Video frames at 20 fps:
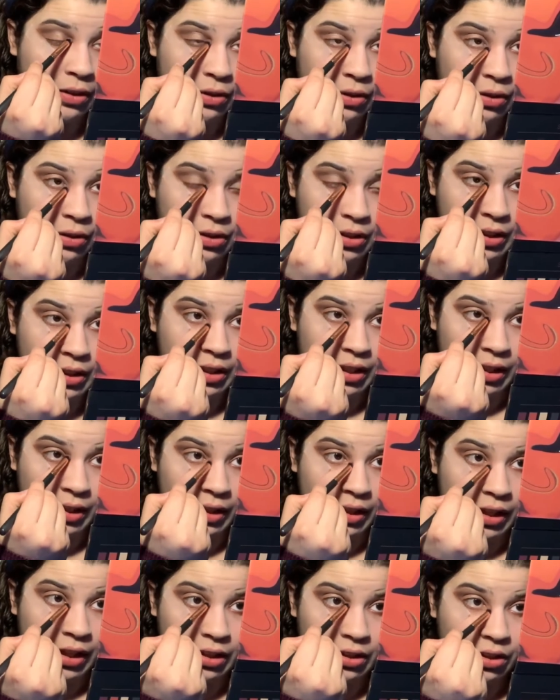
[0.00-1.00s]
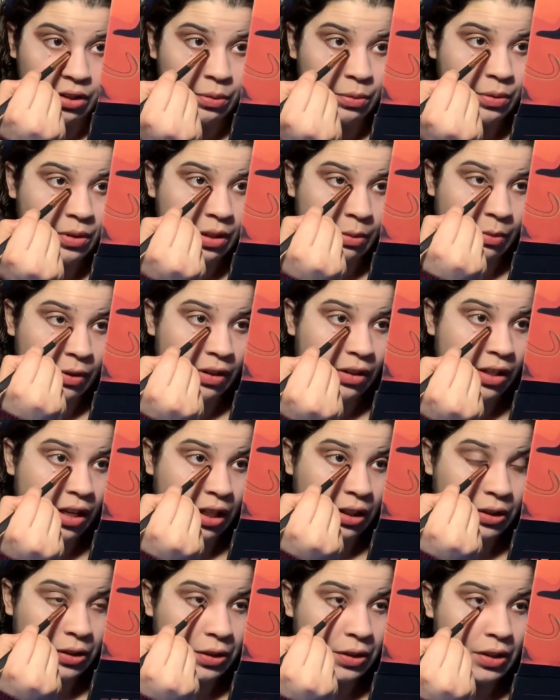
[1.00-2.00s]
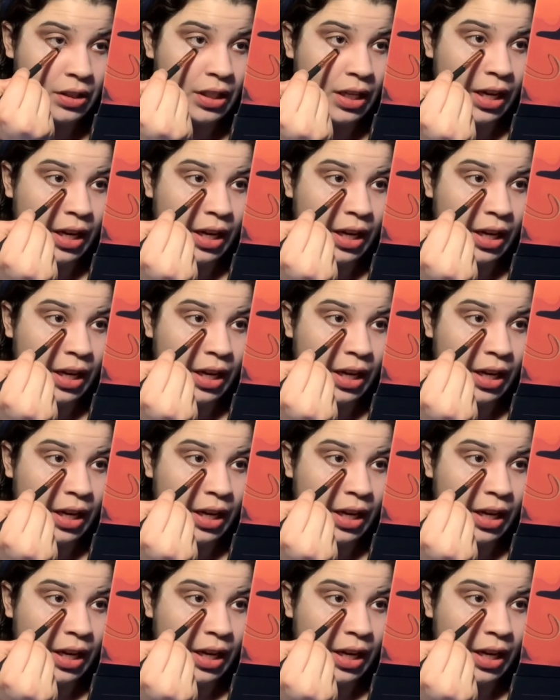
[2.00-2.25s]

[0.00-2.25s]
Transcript: nurse thanks to some of the doctors,